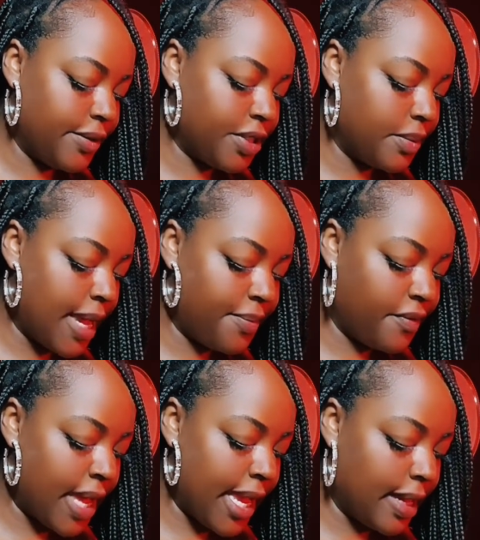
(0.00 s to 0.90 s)
or some type
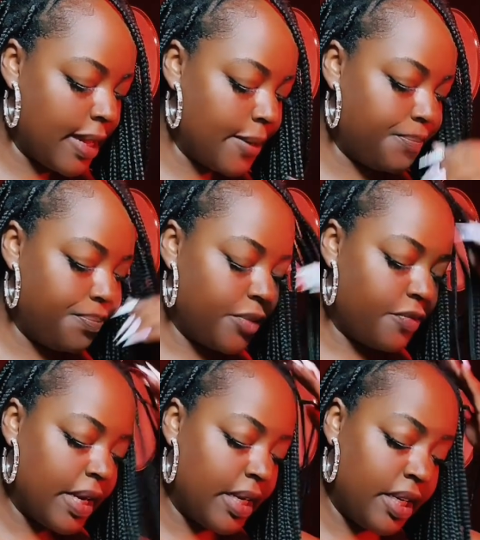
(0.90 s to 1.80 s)
of like
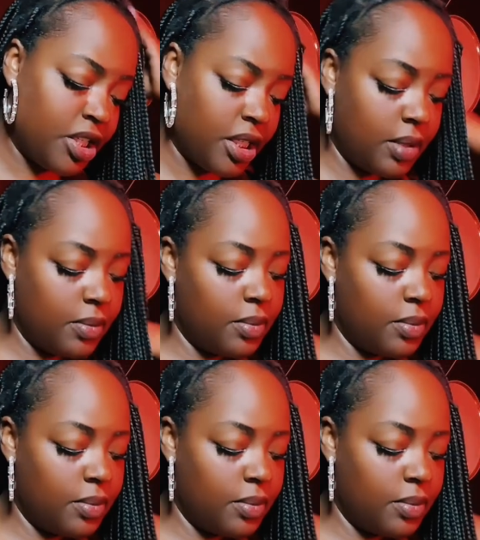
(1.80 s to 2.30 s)
recognition.